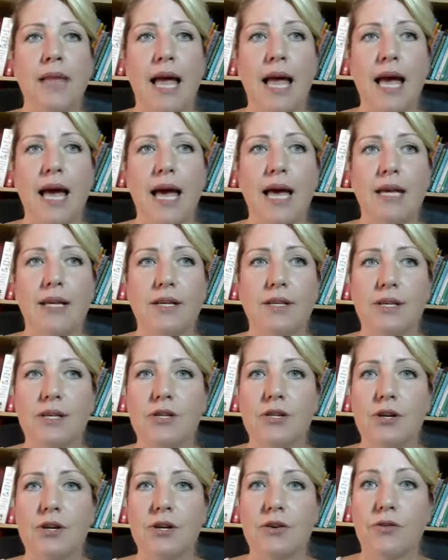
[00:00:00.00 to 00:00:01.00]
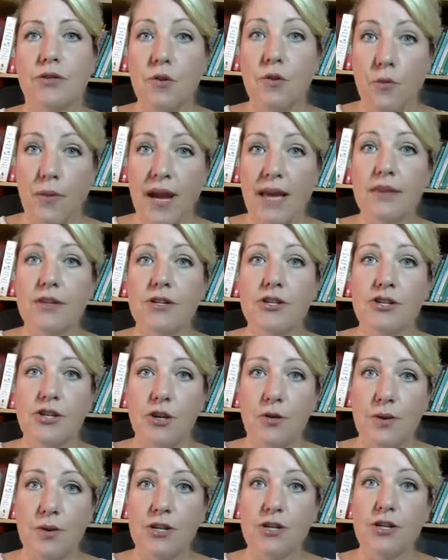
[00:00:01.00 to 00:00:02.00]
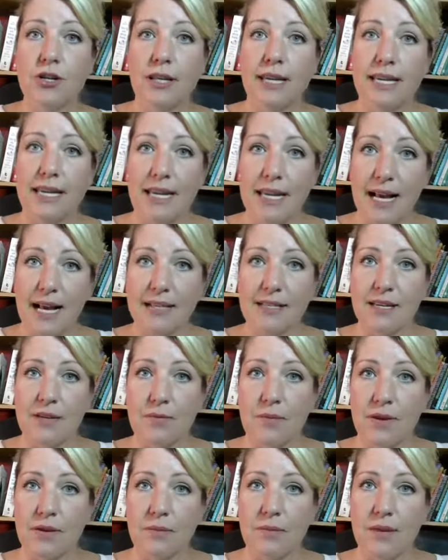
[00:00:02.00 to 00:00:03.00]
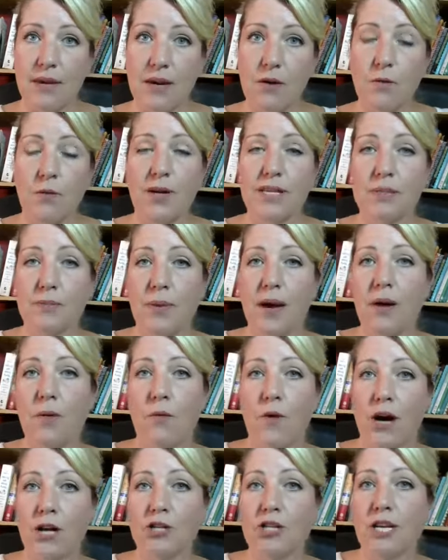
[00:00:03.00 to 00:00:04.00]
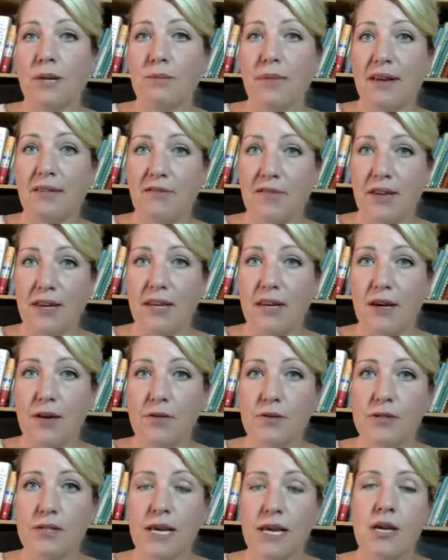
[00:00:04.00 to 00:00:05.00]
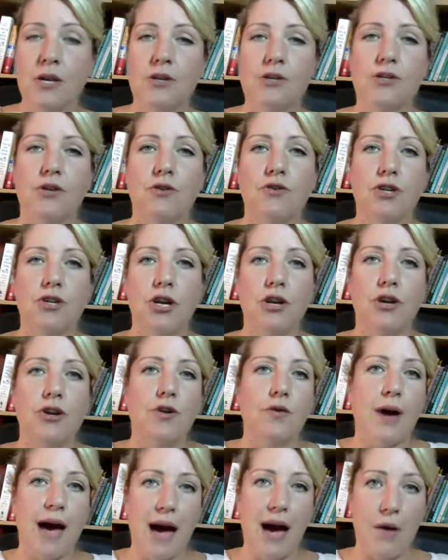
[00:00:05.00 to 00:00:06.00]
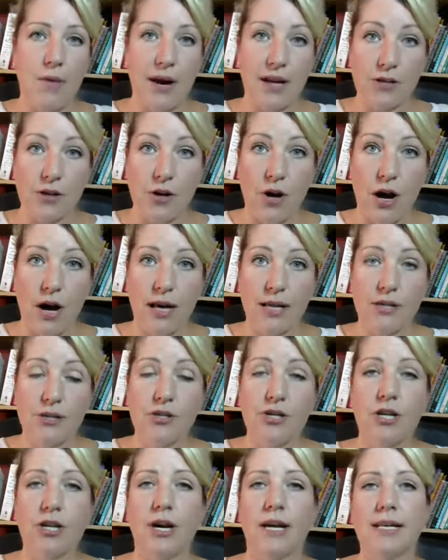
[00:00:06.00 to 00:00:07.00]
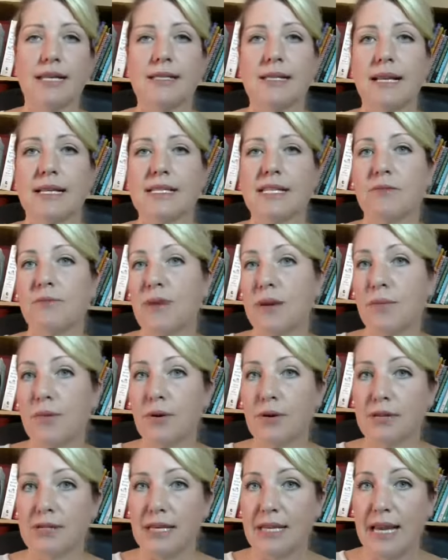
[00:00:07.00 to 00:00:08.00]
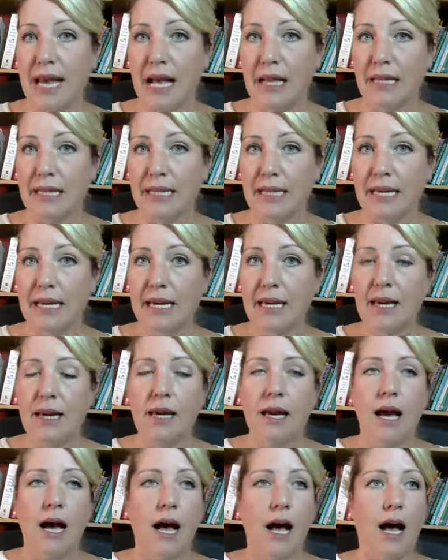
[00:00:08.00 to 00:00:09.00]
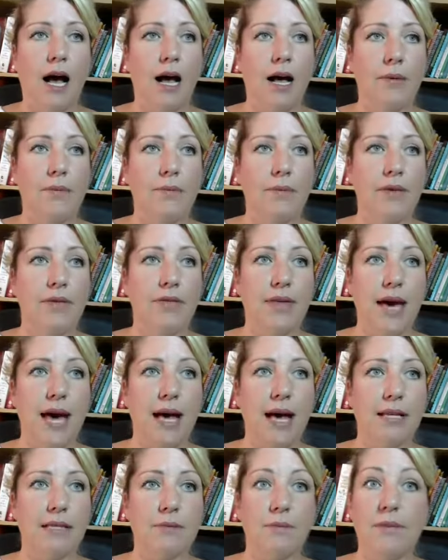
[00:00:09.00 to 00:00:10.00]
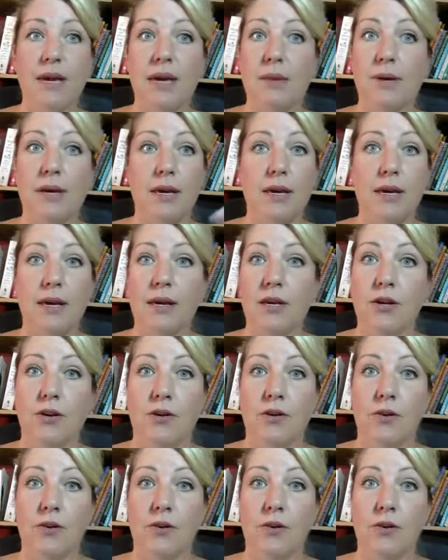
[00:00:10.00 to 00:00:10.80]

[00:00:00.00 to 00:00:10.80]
And the way that she originally connected with me was by watching my videos. So she knew how I taught. She got a sense of my personality that maybe,